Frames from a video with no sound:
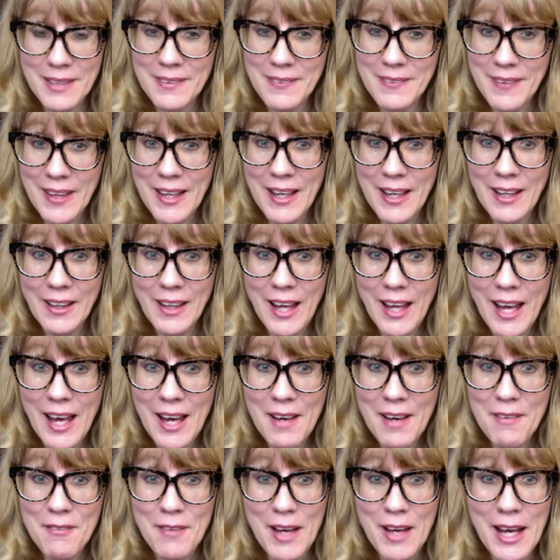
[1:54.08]
Then I'll
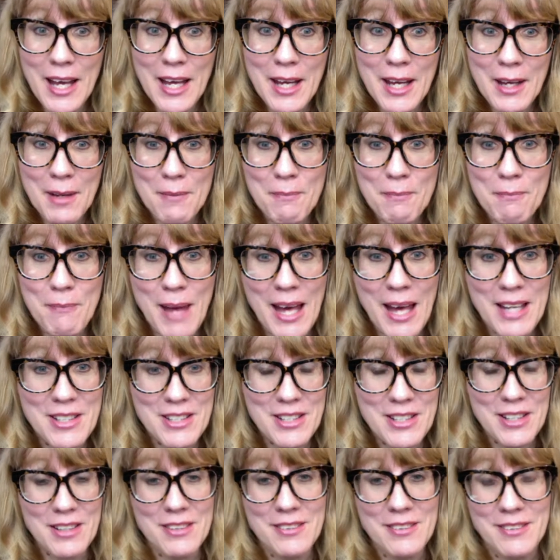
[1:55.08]
have a
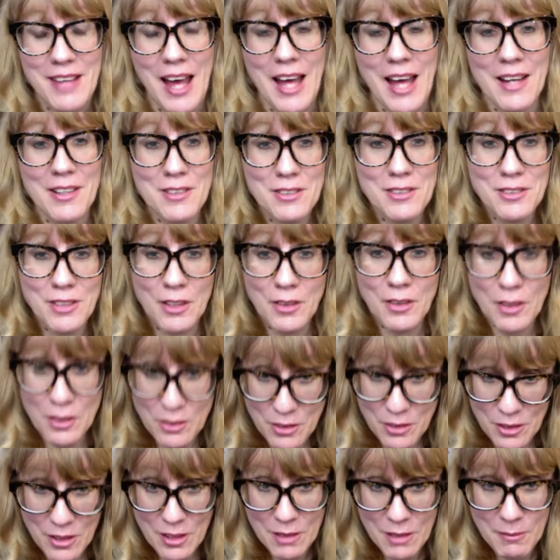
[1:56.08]
matching set. So
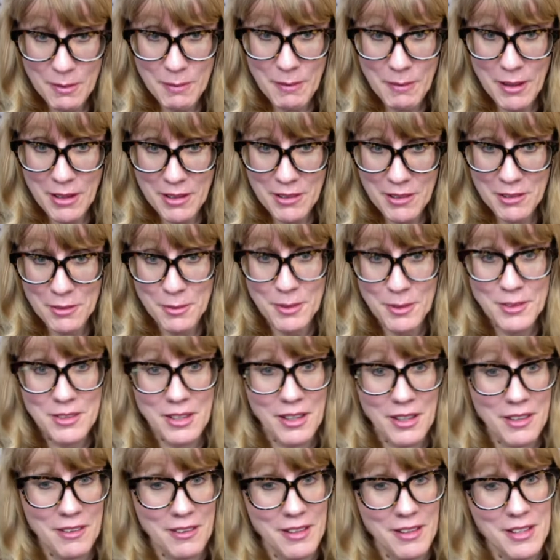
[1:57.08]
those are going to be my Christmas
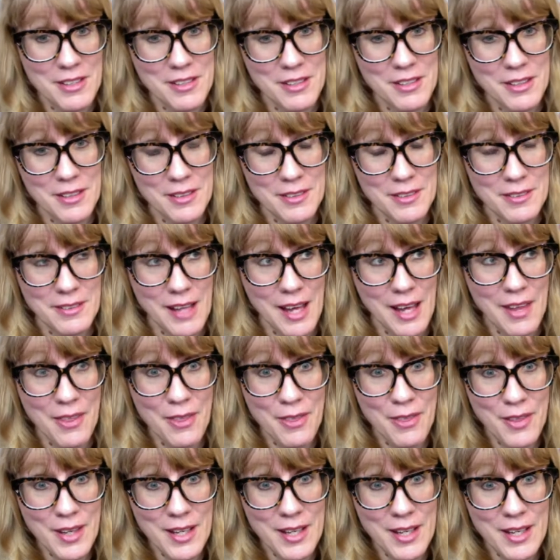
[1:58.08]
decorations. I
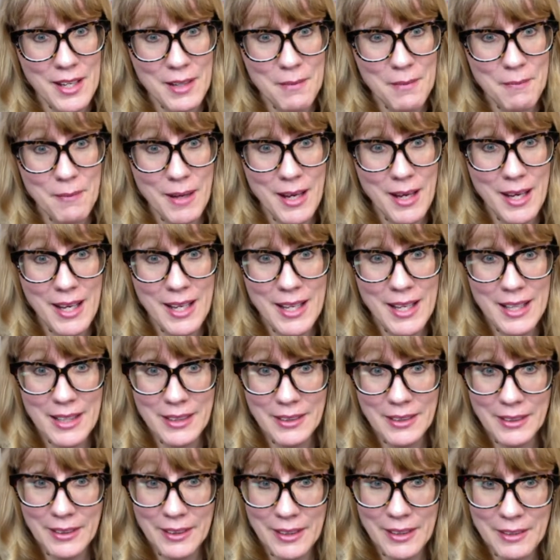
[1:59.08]
think in my
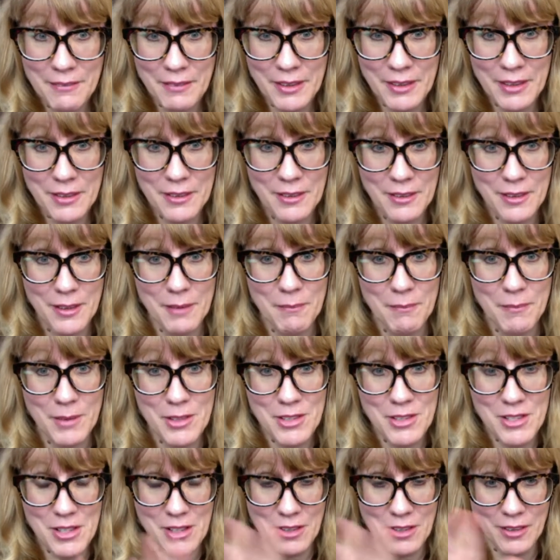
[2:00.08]
living room
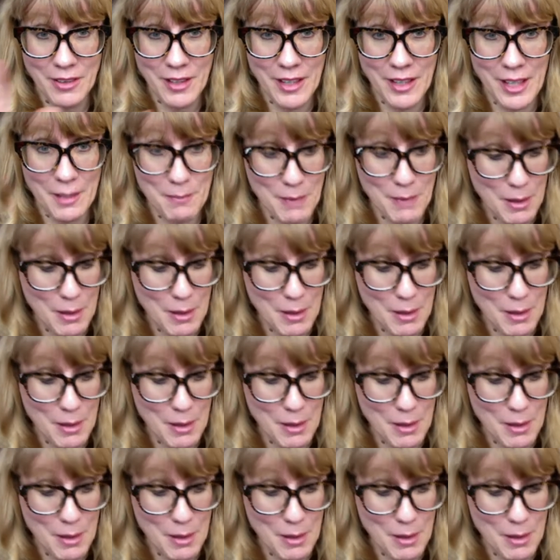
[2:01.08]
this year, like on my